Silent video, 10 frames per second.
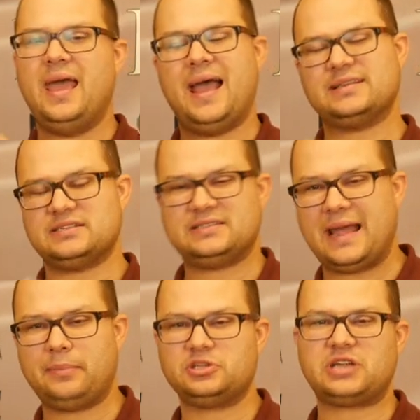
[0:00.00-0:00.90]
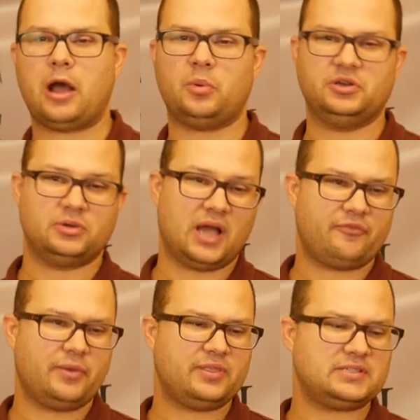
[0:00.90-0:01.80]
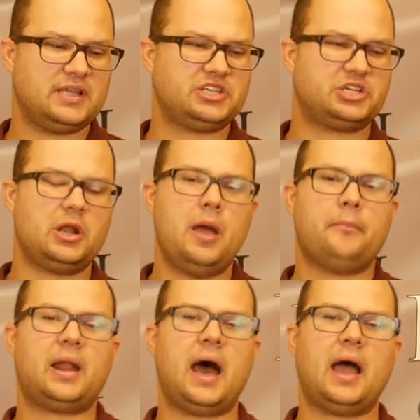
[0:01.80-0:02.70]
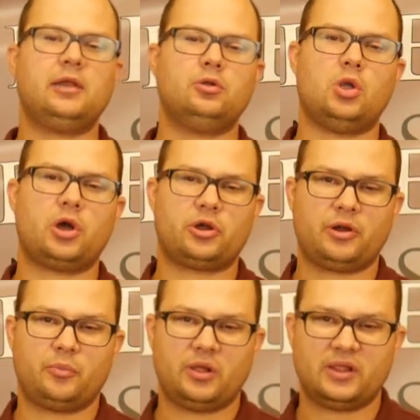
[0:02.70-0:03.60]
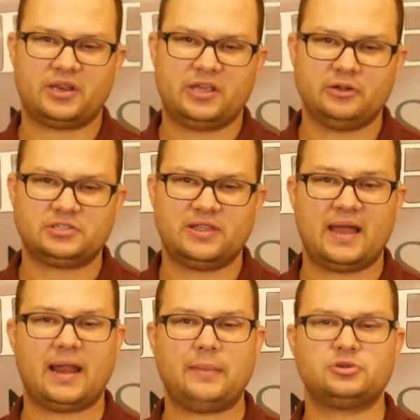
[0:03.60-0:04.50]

has established how we do government in this nation, but I no longer will adhere to that. I'm